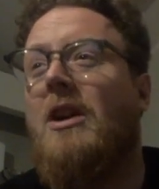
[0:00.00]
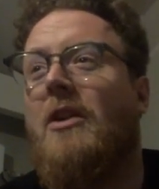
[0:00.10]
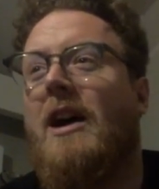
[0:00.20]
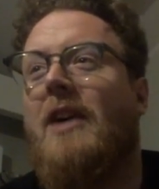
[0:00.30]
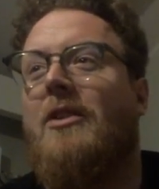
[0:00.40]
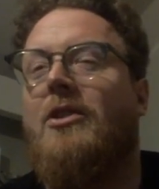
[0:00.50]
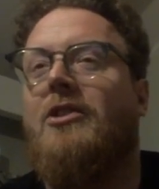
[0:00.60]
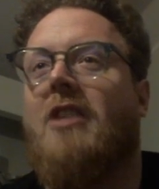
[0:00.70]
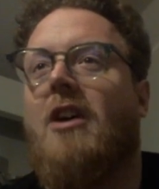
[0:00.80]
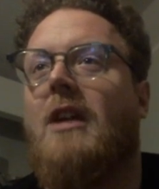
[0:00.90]
around all
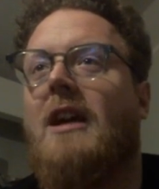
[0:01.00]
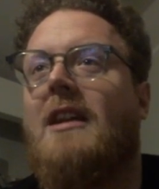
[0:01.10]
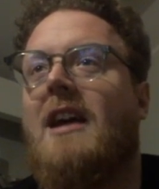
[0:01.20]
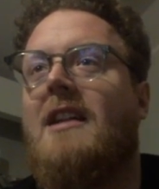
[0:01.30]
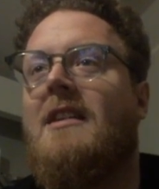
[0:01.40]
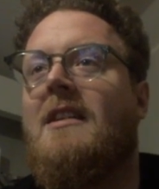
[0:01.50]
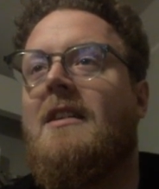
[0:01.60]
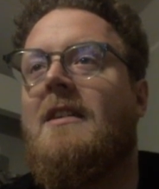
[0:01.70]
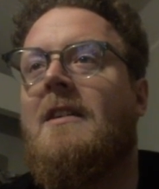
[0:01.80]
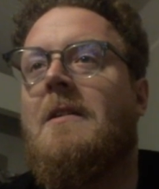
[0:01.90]
slow like that.
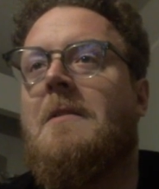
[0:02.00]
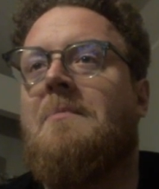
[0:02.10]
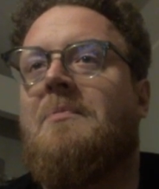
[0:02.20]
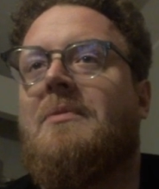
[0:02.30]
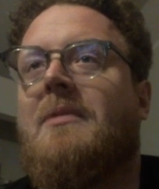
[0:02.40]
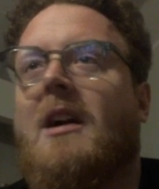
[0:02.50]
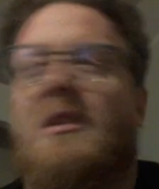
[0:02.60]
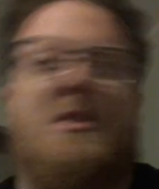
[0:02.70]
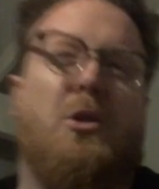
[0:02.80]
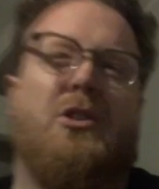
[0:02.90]

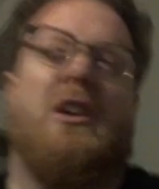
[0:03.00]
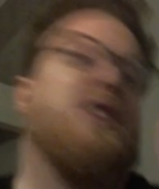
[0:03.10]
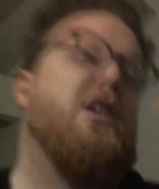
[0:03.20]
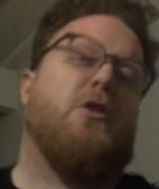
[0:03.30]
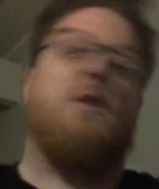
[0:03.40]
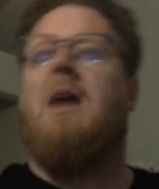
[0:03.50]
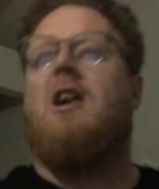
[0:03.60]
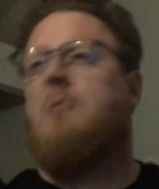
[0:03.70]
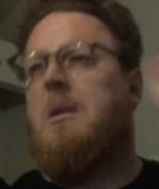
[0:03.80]
Of course, I see 3 marksmen.